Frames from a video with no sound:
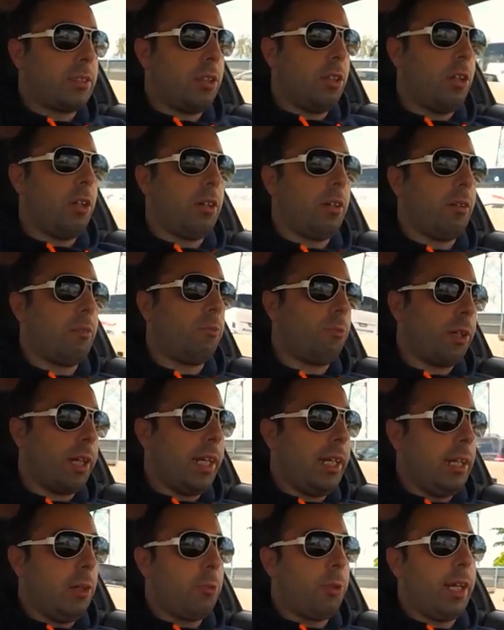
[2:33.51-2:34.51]
so
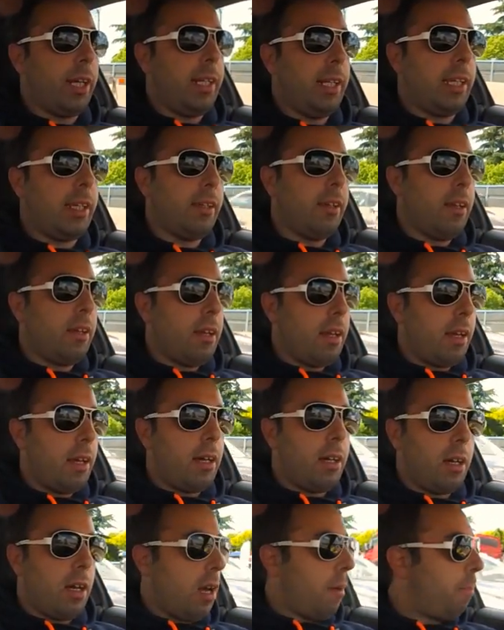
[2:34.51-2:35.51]
really
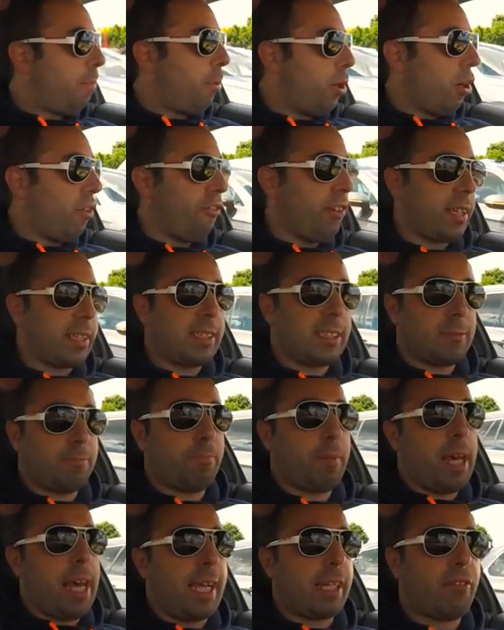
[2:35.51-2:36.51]
a perfect
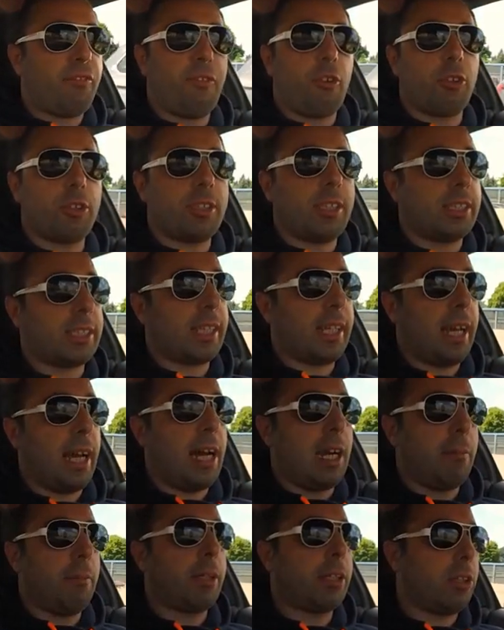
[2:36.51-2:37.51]
spec for this
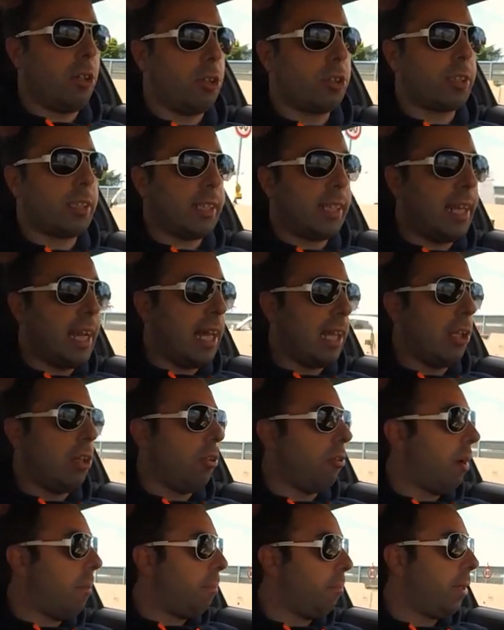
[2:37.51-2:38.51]
car, because
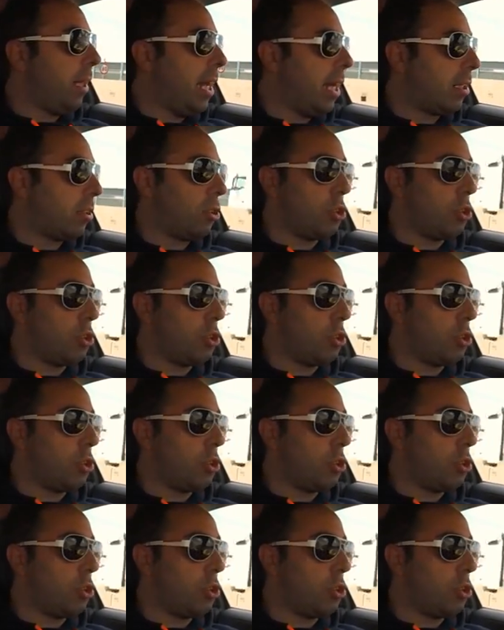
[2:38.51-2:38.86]
yellow and black,